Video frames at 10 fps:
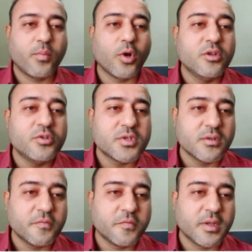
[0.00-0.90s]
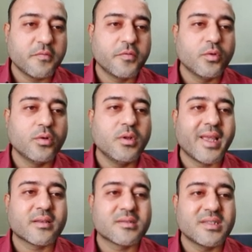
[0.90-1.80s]
pollution free fuel
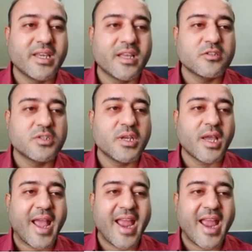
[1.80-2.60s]
like CNG